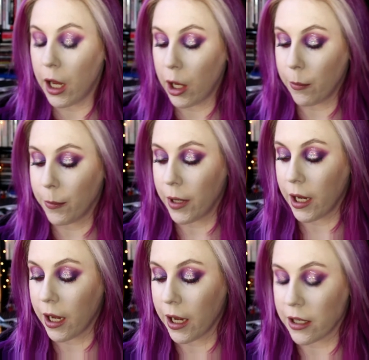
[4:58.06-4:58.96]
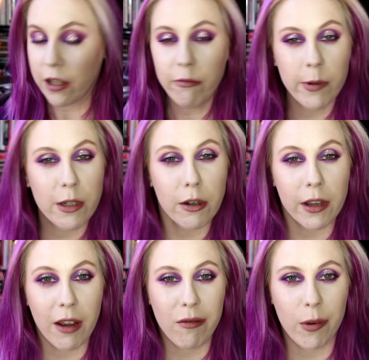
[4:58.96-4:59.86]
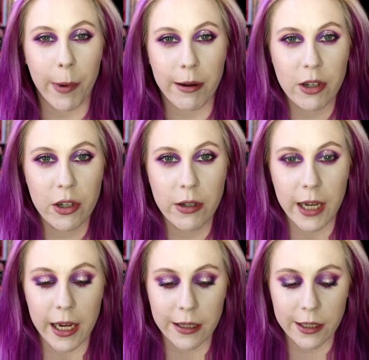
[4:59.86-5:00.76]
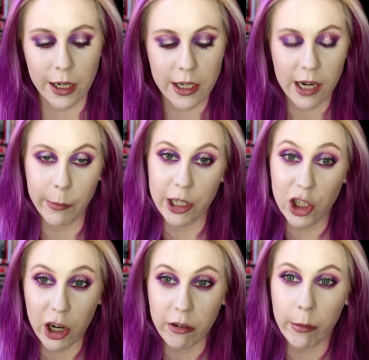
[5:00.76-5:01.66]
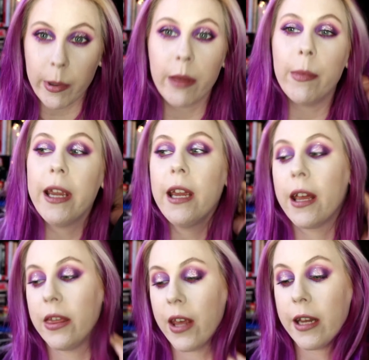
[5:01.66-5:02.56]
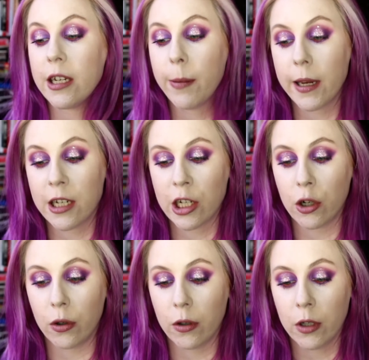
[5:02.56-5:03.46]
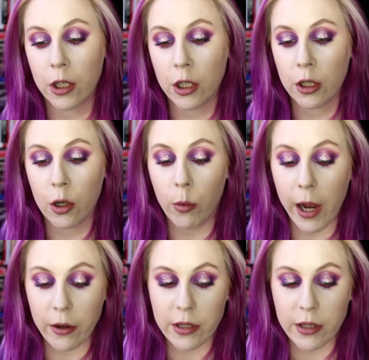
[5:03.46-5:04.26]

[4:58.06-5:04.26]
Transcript: Um, and I've been doing that for about two years and I take my diary with me and then depending on what